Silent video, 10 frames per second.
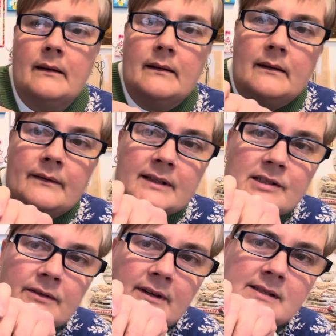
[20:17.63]
I've
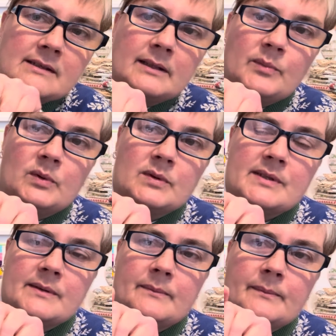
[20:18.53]
actually recently bought
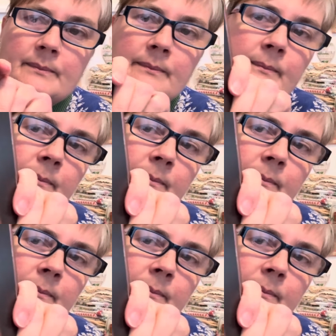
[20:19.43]
some